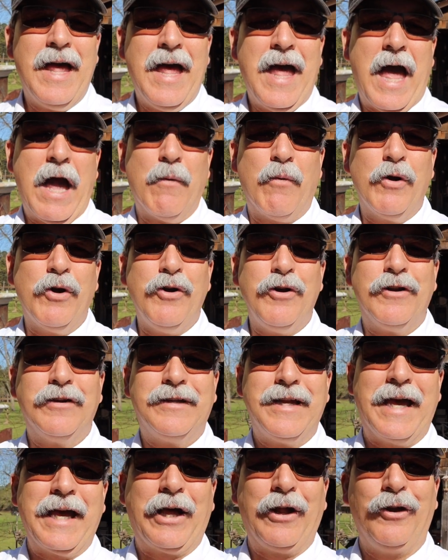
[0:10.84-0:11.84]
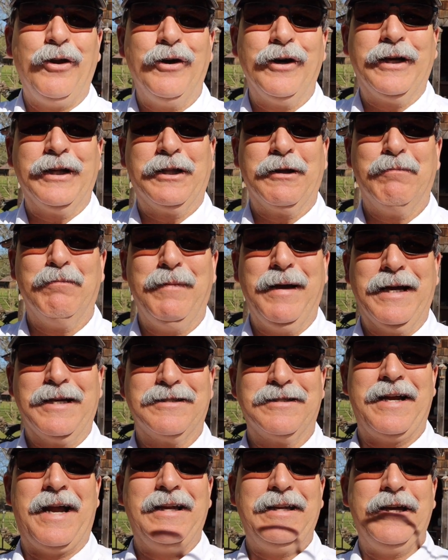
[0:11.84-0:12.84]
Hey, we're going to take a look at the
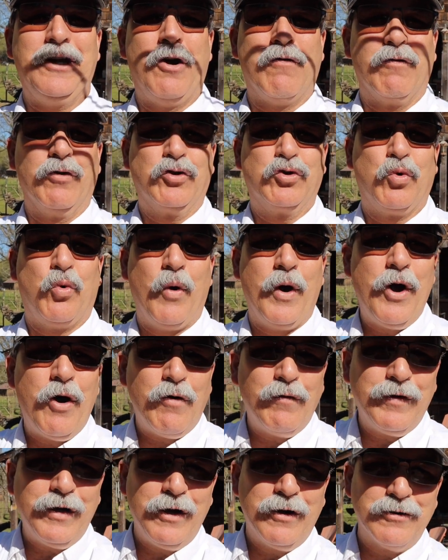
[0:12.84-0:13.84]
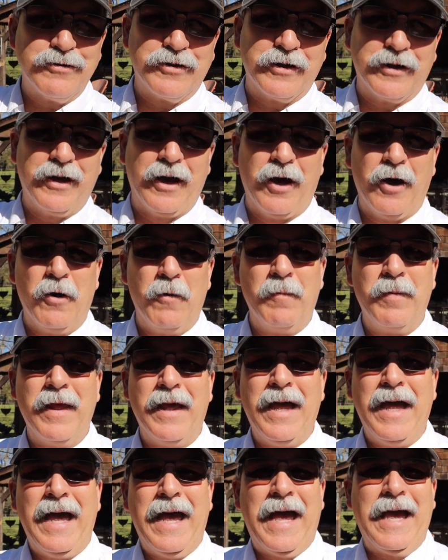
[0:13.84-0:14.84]
mix that I did over 12 years ago
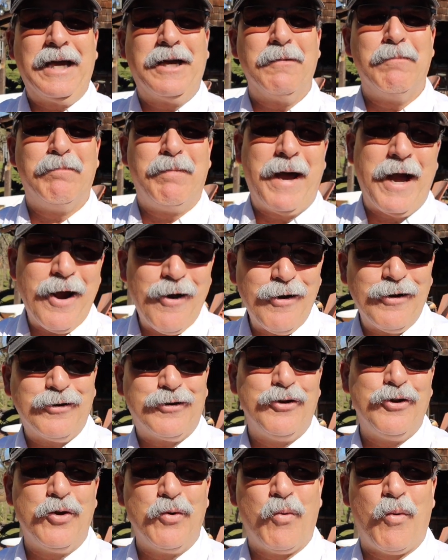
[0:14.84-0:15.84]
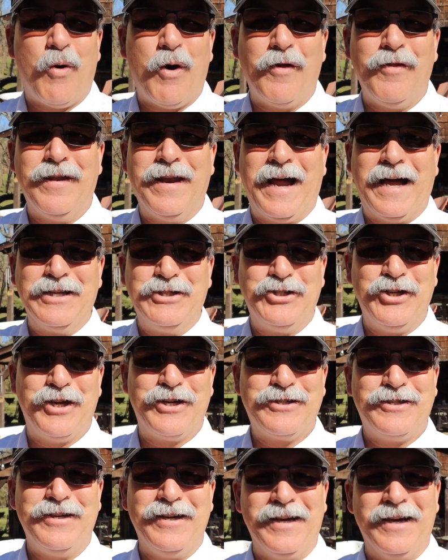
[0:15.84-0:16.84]
and compare it to the one that I
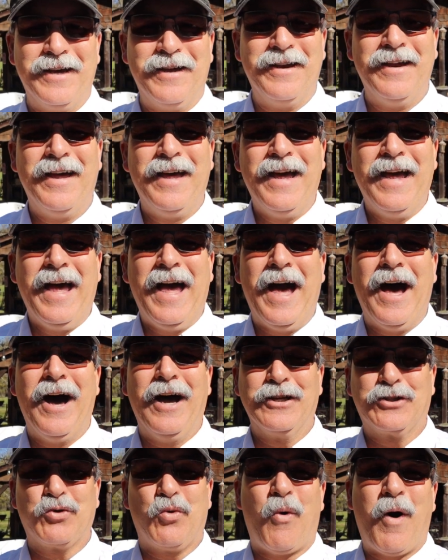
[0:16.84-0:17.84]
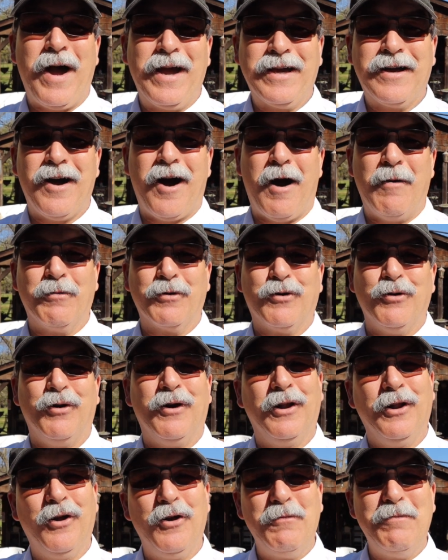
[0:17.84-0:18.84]
just did. It's quite comical,
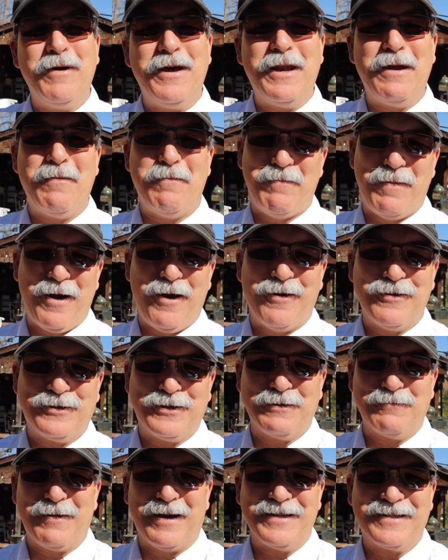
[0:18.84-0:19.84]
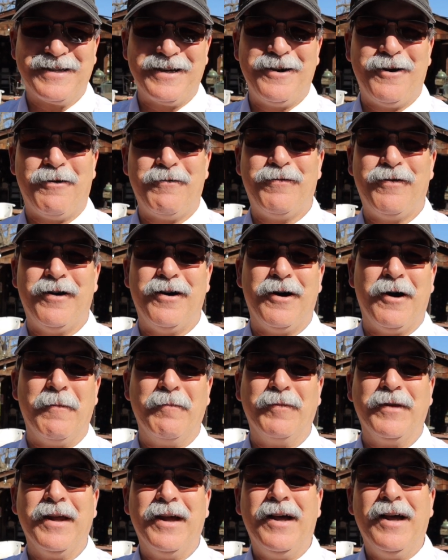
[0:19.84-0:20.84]
a little bit embarrassing myself,
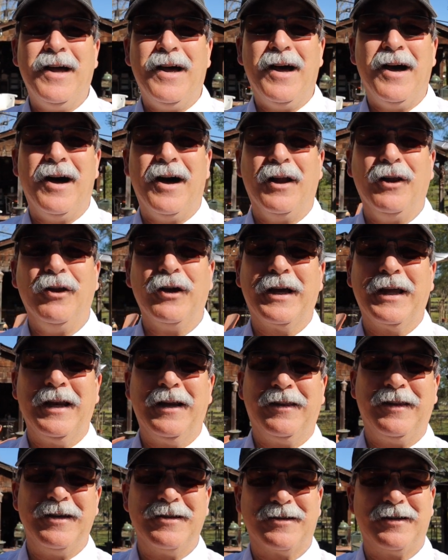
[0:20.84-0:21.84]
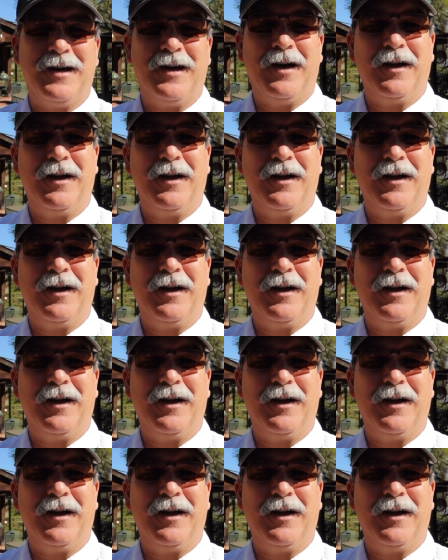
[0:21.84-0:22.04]
looking at these